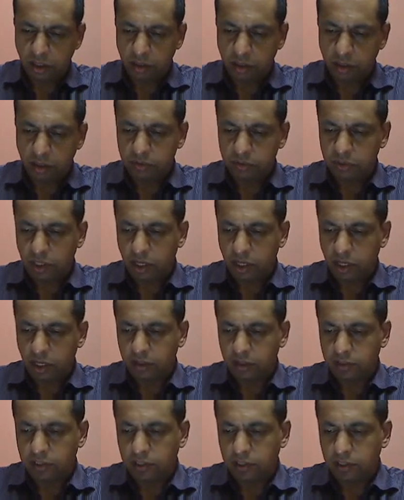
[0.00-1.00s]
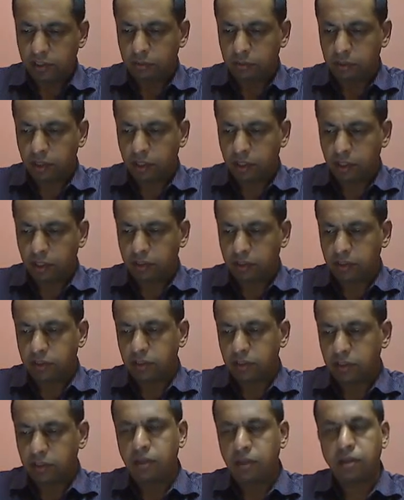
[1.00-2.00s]
the NMOS characteristic will be like
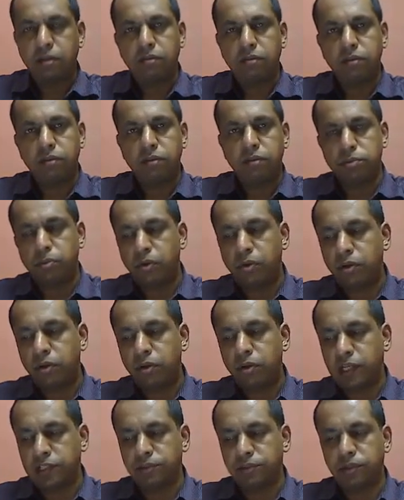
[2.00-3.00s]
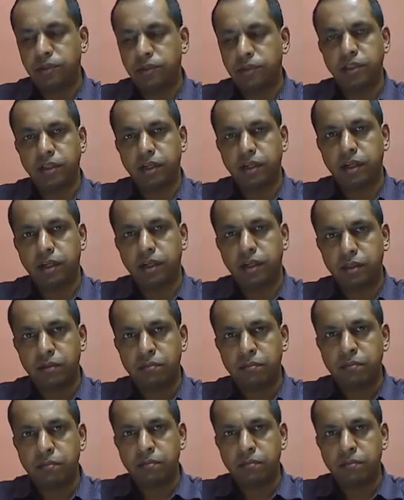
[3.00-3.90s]
this, with a small saturation current.